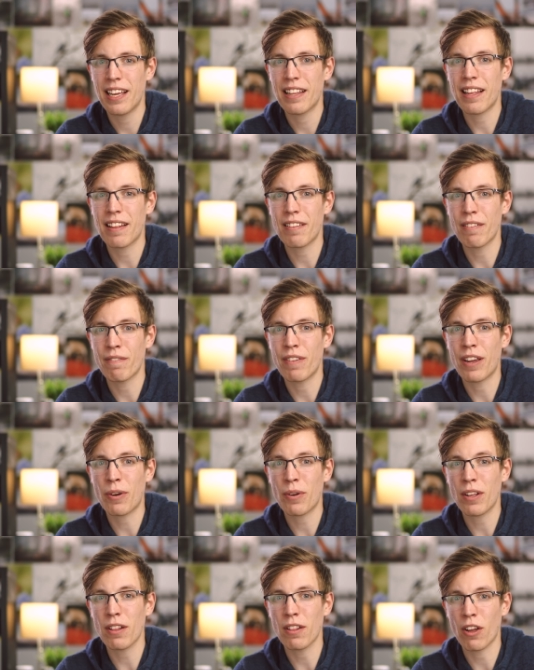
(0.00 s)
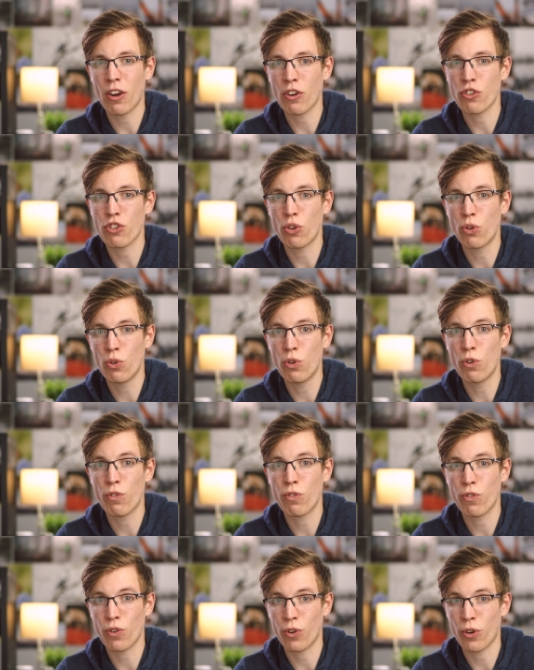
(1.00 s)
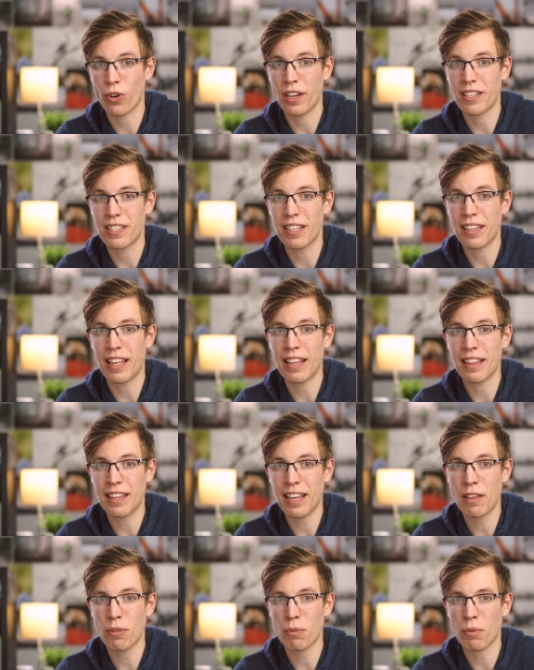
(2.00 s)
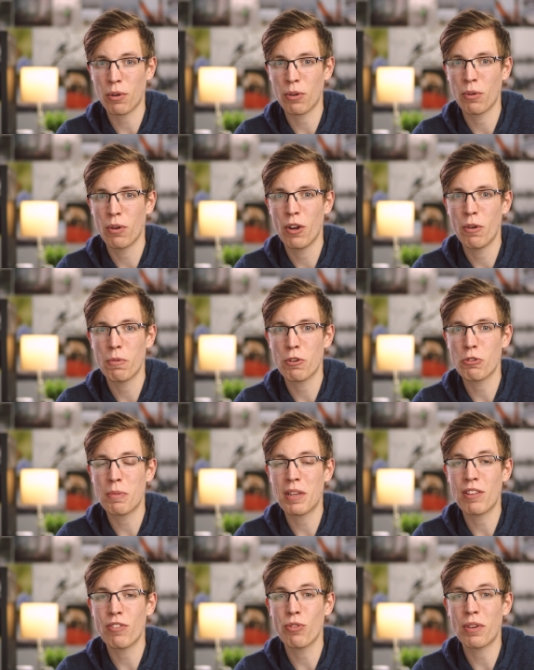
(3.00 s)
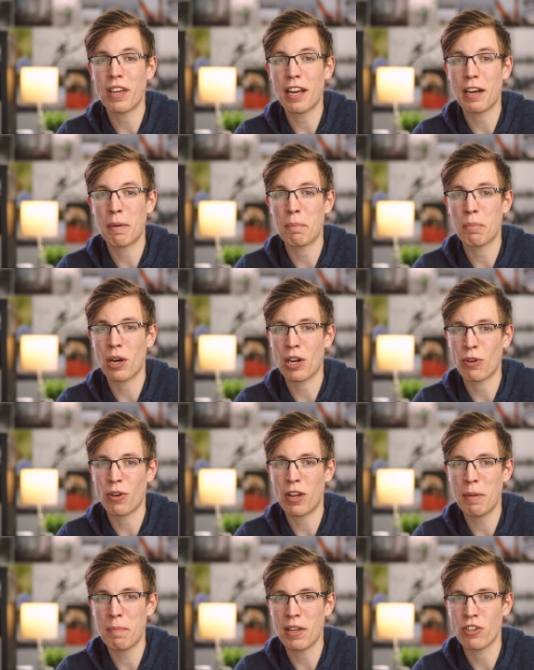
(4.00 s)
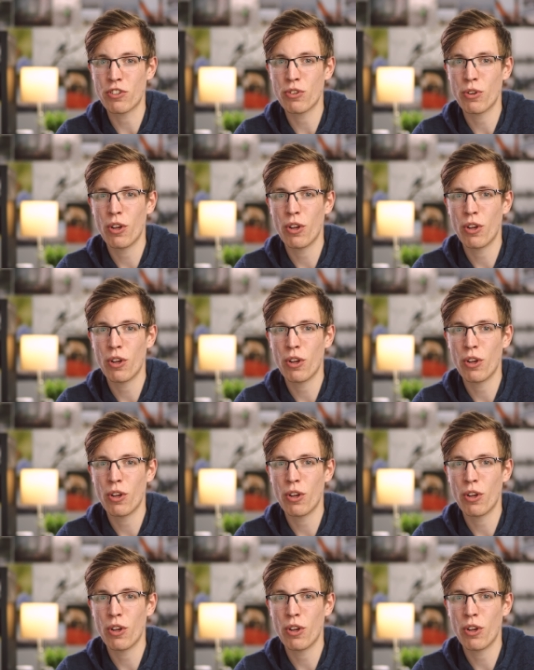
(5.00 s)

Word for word: that's a very large hole for it to let light through, which means you get a brighter image,